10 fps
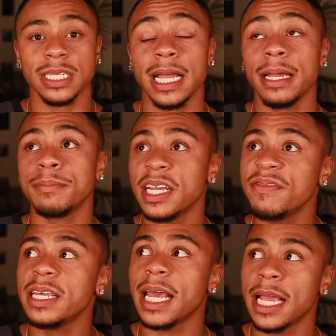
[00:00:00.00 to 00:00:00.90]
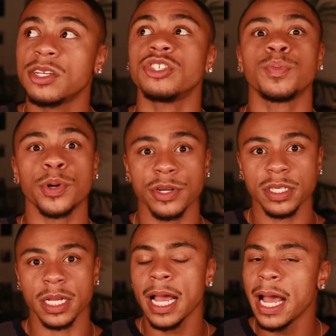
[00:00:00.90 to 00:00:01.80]
I am definitely an anxious
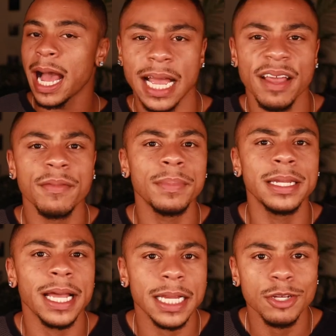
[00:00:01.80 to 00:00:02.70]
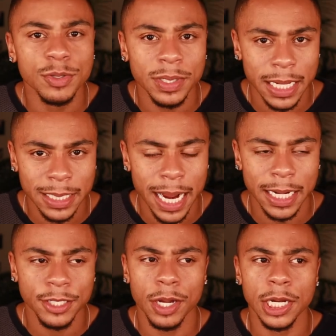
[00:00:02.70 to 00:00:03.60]
person. I haven't been diagnosed with anxiety,
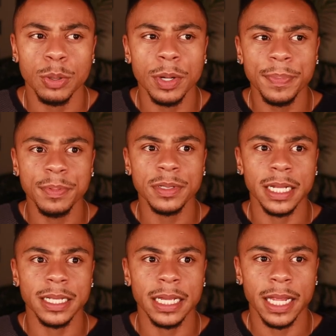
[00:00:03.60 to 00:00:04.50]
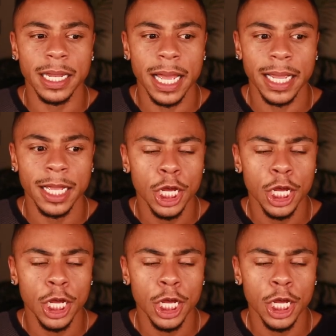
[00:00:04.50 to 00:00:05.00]
so I don't want people thinking that, like,